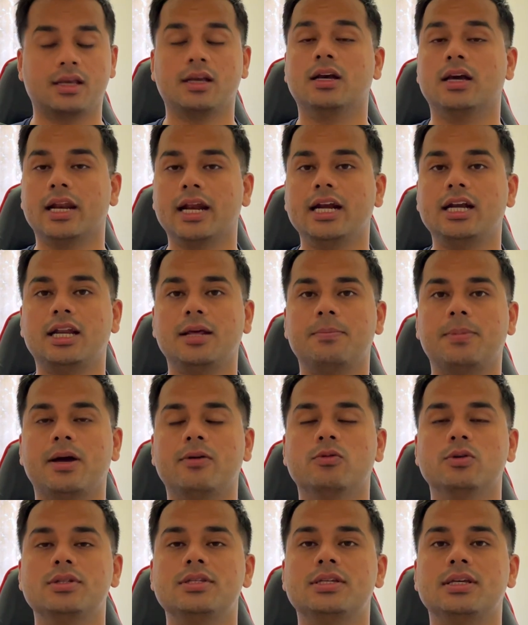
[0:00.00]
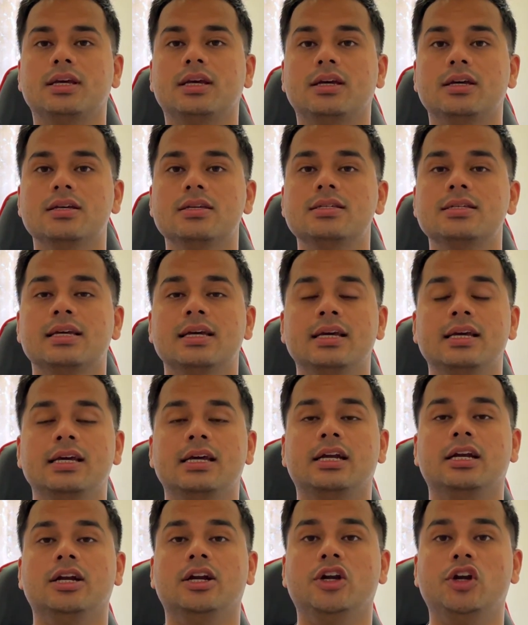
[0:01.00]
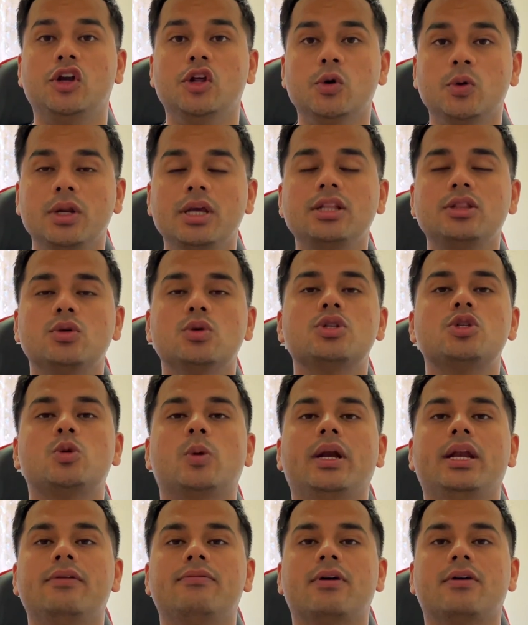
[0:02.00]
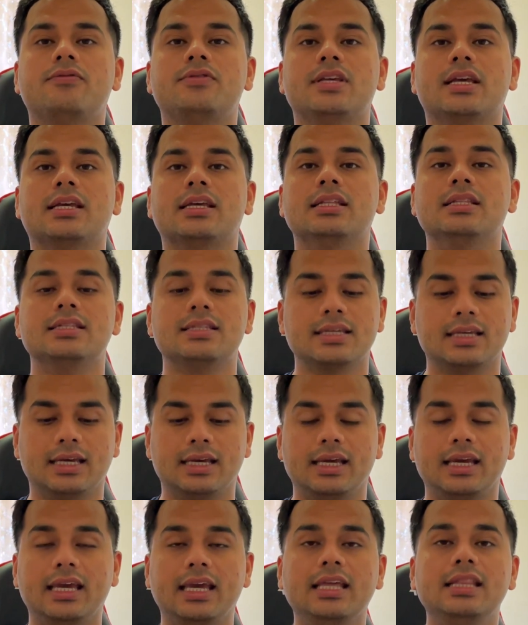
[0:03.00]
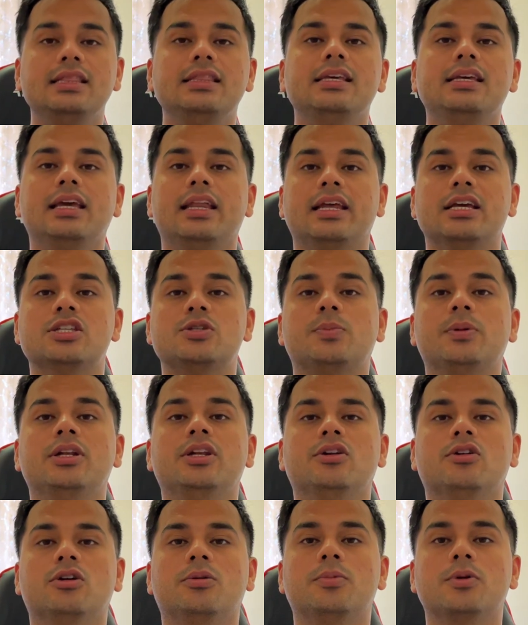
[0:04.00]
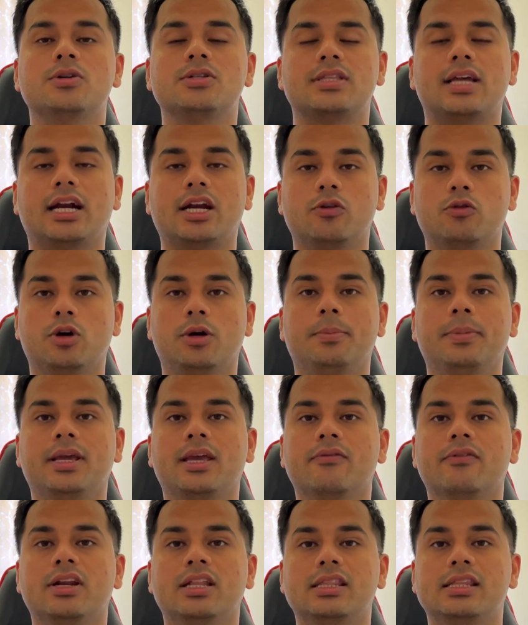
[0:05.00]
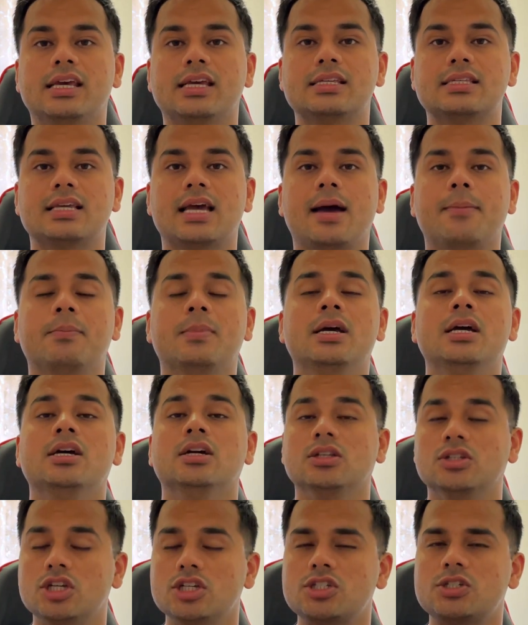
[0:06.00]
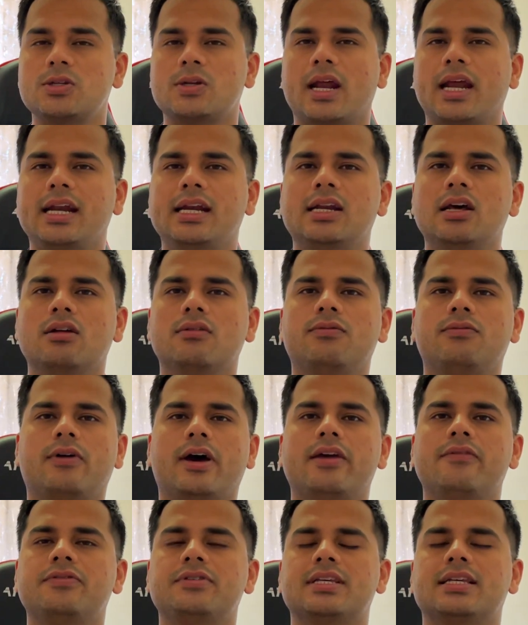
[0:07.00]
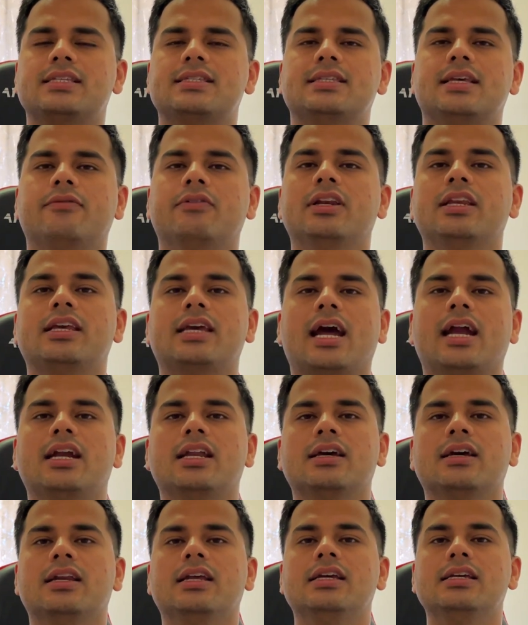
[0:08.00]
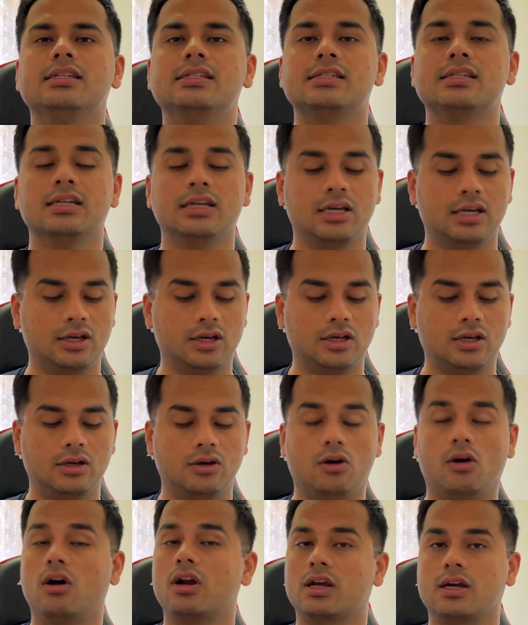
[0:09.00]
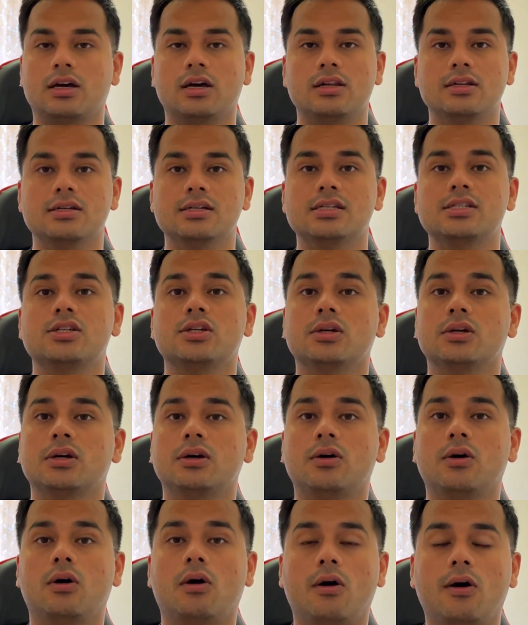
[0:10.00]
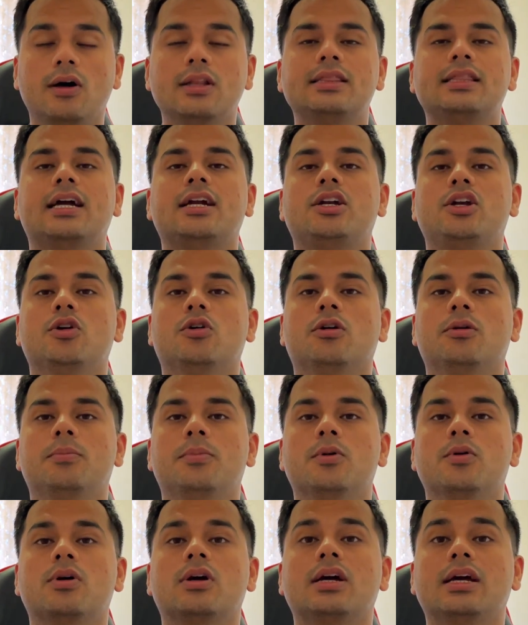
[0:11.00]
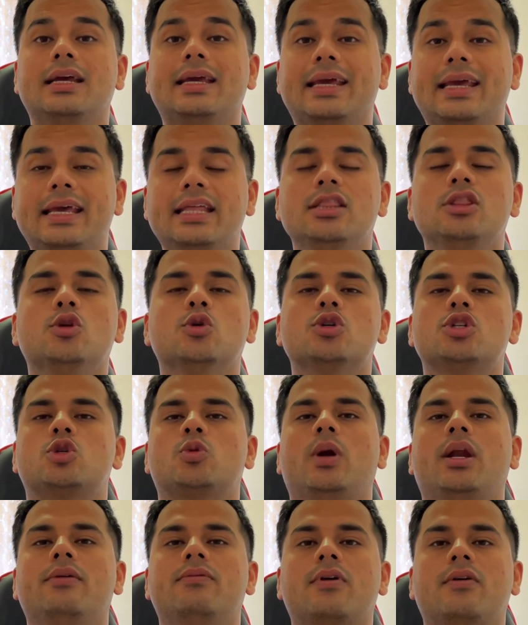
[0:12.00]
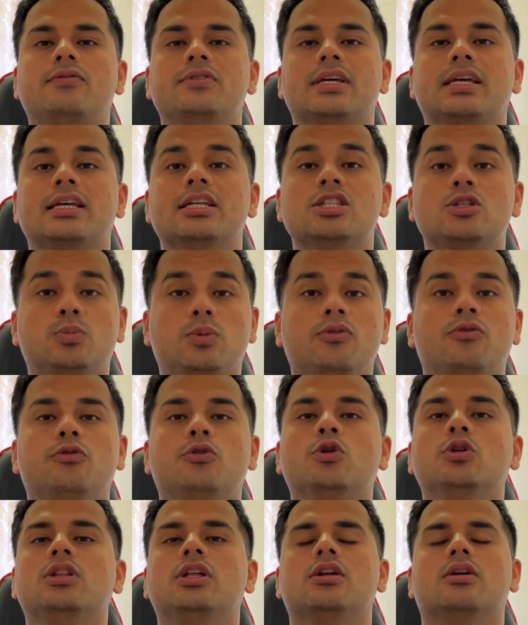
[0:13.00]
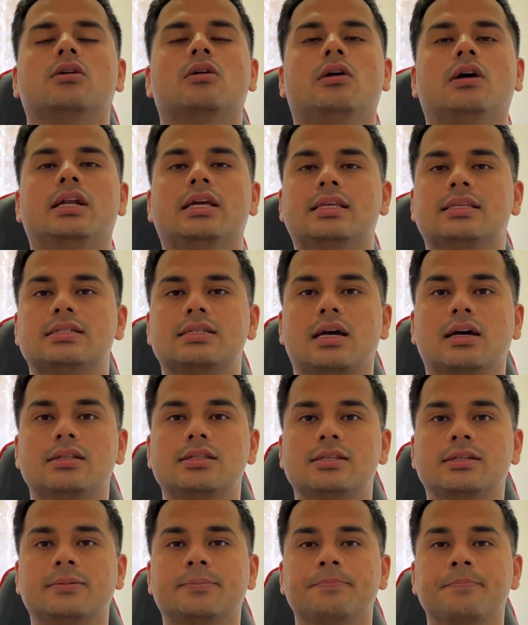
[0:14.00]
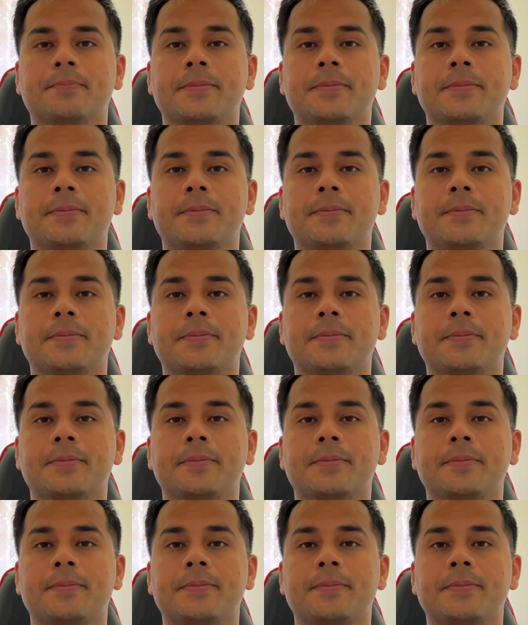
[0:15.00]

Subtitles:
great tip I would say is during those 25 seconds in the erasable notebooks that you would be given in the exam, just write down 5, 6, 7 categories or colors on that notebook in those 25 seconds before the recording starts.